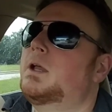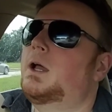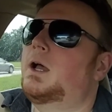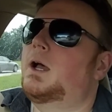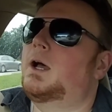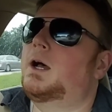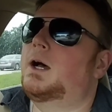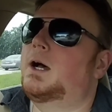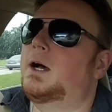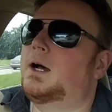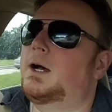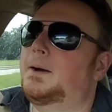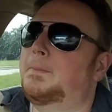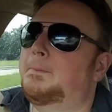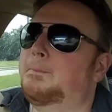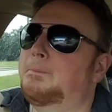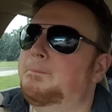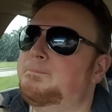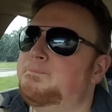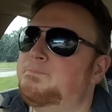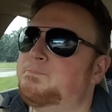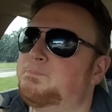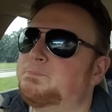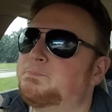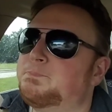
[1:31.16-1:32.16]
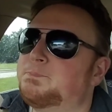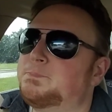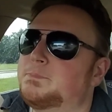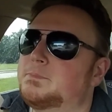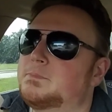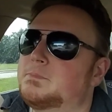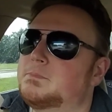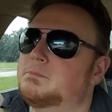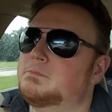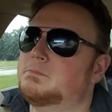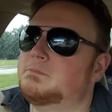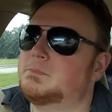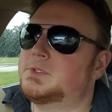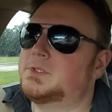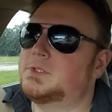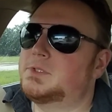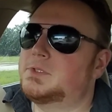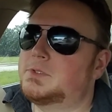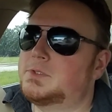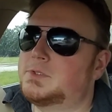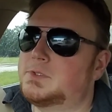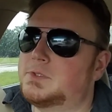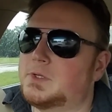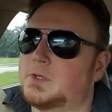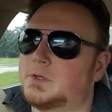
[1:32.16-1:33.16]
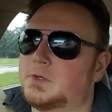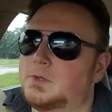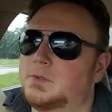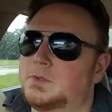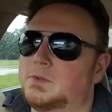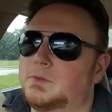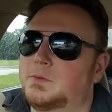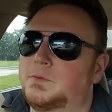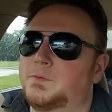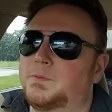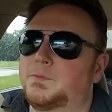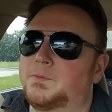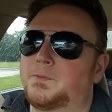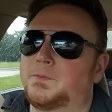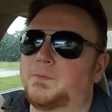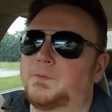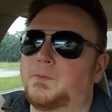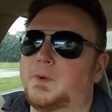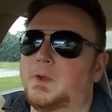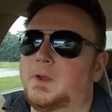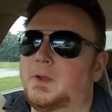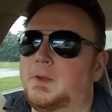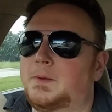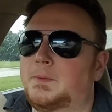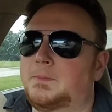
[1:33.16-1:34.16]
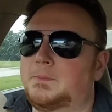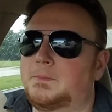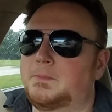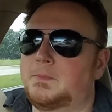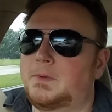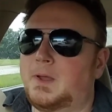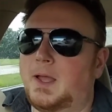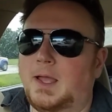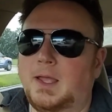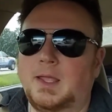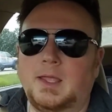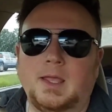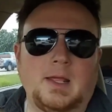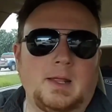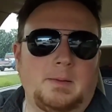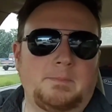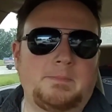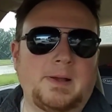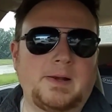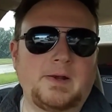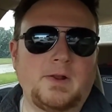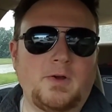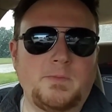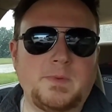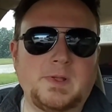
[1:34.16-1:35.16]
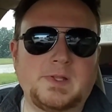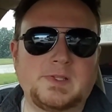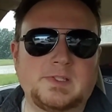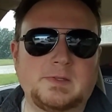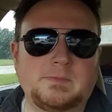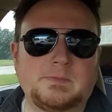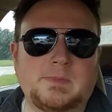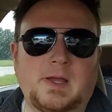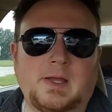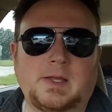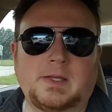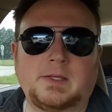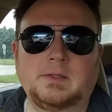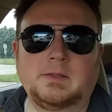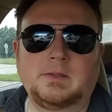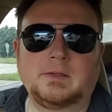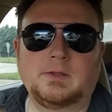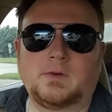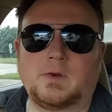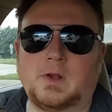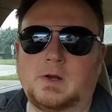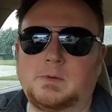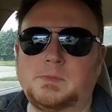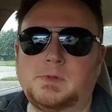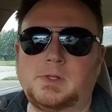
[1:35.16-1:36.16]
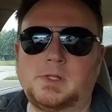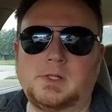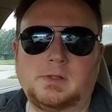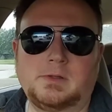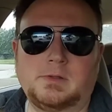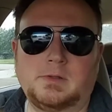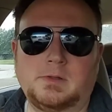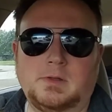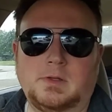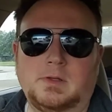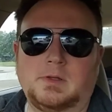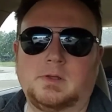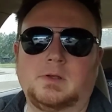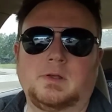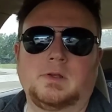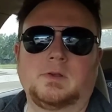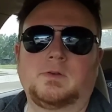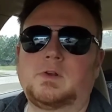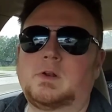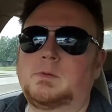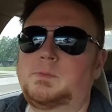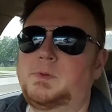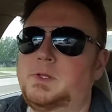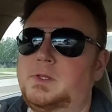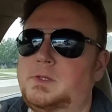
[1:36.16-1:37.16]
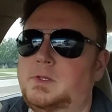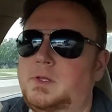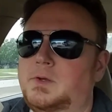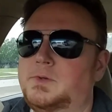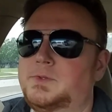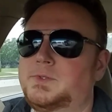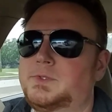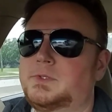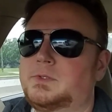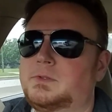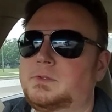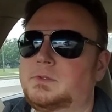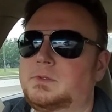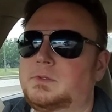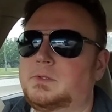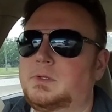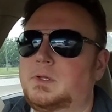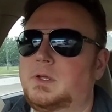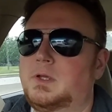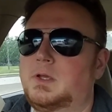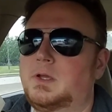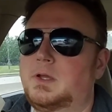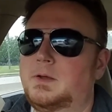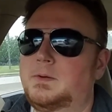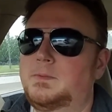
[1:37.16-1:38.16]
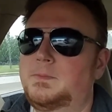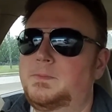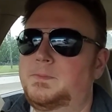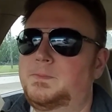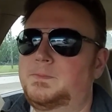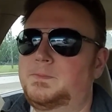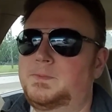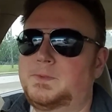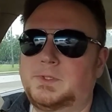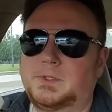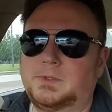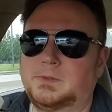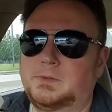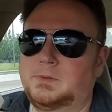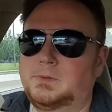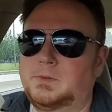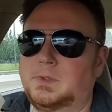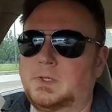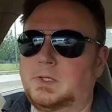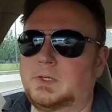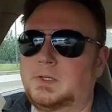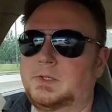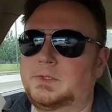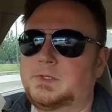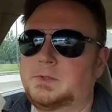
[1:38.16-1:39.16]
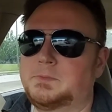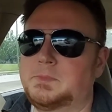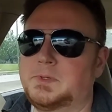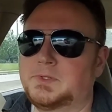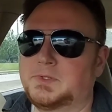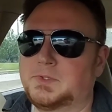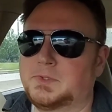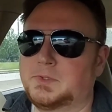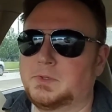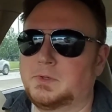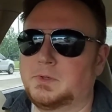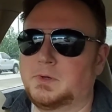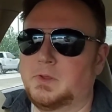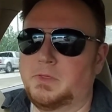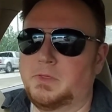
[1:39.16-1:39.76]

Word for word: Um, so from, uh, by no means am I incredibly, incredibly close to, uh, to Mister